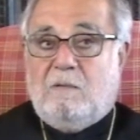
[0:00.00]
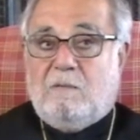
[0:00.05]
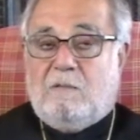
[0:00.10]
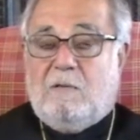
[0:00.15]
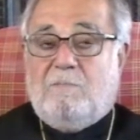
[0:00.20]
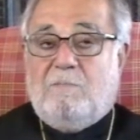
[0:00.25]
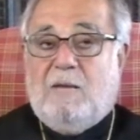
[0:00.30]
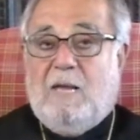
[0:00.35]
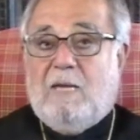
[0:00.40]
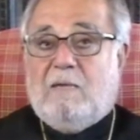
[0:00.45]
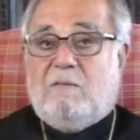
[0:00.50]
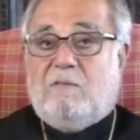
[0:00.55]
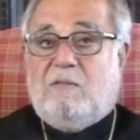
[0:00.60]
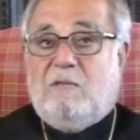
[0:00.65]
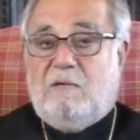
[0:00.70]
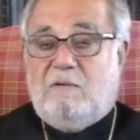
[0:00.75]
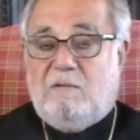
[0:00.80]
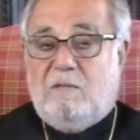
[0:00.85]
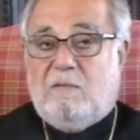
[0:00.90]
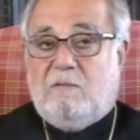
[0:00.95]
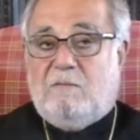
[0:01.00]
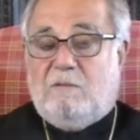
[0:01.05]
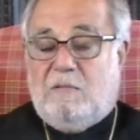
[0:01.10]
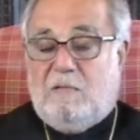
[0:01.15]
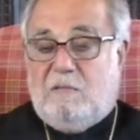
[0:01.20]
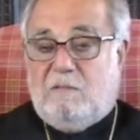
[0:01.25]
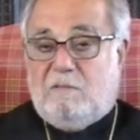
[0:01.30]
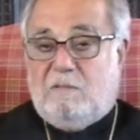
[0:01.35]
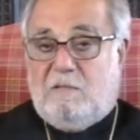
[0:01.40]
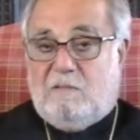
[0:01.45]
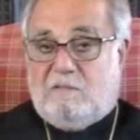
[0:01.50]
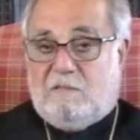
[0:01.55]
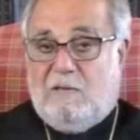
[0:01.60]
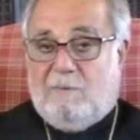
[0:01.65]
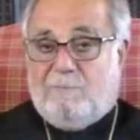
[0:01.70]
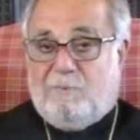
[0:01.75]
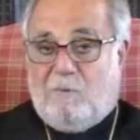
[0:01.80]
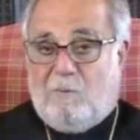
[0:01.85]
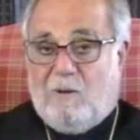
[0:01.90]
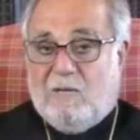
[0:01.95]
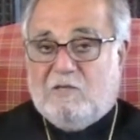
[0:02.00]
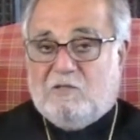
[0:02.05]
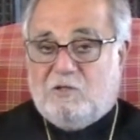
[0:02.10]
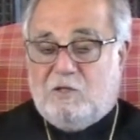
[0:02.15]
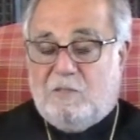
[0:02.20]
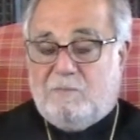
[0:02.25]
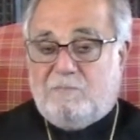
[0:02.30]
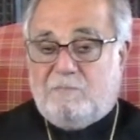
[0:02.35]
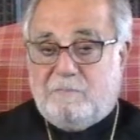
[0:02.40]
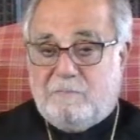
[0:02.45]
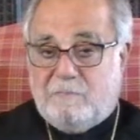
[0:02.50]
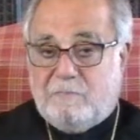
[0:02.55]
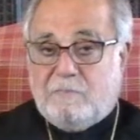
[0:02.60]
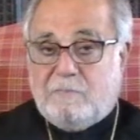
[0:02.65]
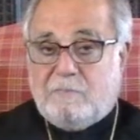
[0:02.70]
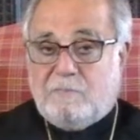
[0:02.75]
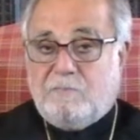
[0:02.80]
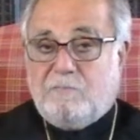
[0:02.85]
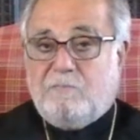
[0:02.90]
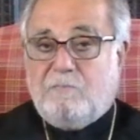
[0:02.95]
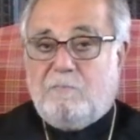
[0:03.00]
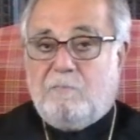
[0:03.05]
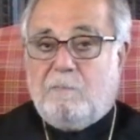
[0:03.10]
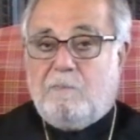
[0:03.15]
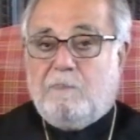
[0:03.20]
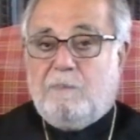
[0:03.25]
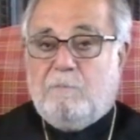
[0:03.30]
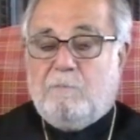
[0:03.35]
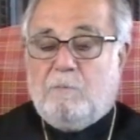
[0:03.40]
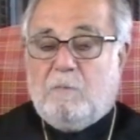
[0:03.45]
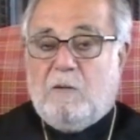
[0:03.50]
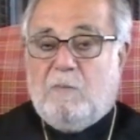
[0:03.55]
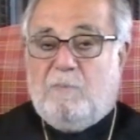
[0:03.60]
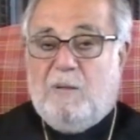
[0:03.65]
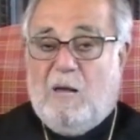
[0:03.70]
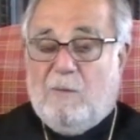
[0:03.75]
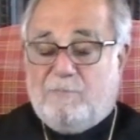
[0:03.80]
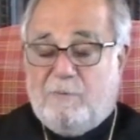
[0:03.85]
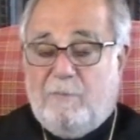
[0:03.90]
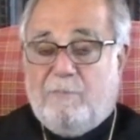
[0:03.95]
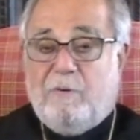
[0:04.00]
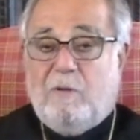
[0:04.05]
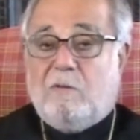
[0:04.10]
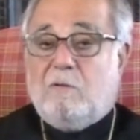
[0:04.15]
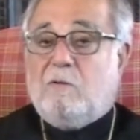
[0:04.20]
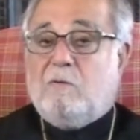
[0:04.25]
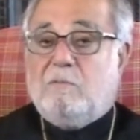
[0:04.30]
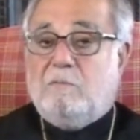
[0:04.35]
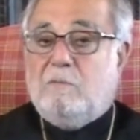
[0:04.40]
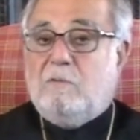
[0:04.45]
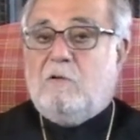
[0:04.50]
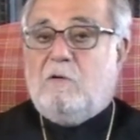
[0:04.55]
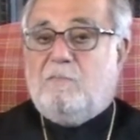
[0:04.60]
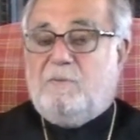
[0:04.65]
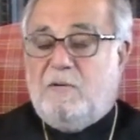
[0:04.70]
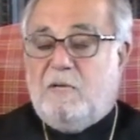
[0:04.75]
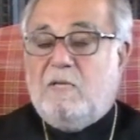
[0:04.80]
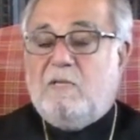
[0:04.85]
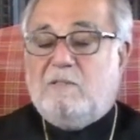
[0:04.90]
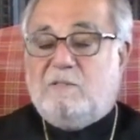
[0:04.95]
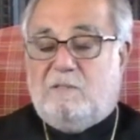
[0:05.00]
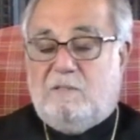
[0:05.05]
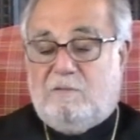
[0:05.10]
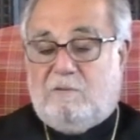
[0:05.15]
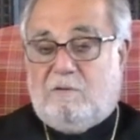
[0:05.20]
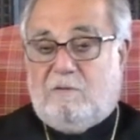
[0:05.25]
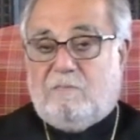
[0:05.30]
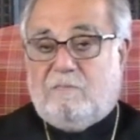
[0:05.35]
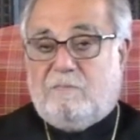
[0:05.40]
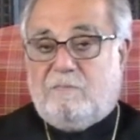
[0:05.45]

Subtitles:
to make the separation palpable or a little bit easier.